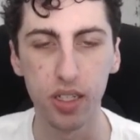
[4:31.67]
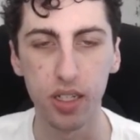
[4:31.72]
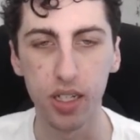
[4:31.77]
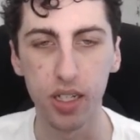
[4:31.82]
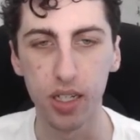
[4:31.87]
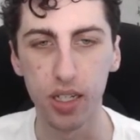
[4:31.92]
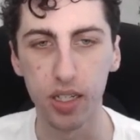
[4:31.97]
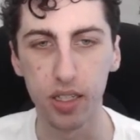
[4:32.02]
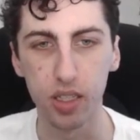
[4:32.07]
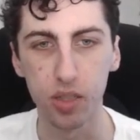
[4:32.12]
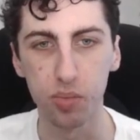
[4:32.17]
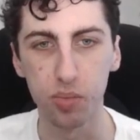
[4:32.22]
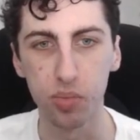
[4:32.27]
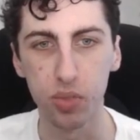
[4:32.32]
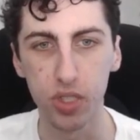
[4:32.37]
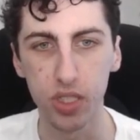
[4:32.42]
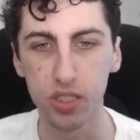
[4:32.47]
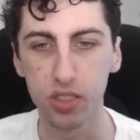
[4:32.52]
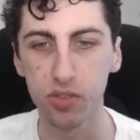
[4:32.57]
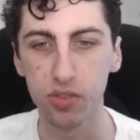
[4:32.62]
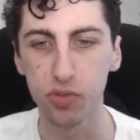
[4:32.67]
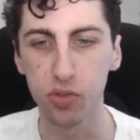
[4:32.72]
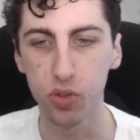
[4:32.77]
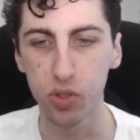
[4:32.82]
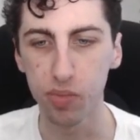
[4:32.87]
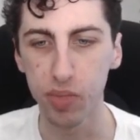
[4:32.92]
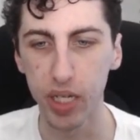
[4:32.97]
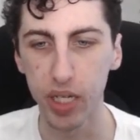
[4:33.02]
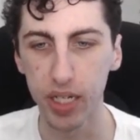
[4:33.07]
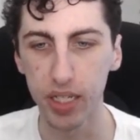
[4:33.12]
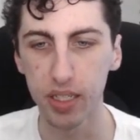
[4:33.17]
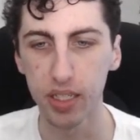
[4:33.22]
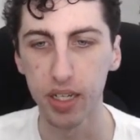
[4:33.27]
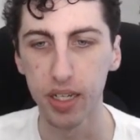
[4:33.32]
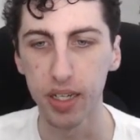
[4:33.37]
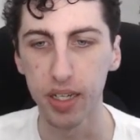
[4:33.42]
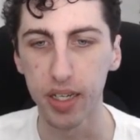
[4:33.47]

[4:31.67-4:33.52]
the Blitz format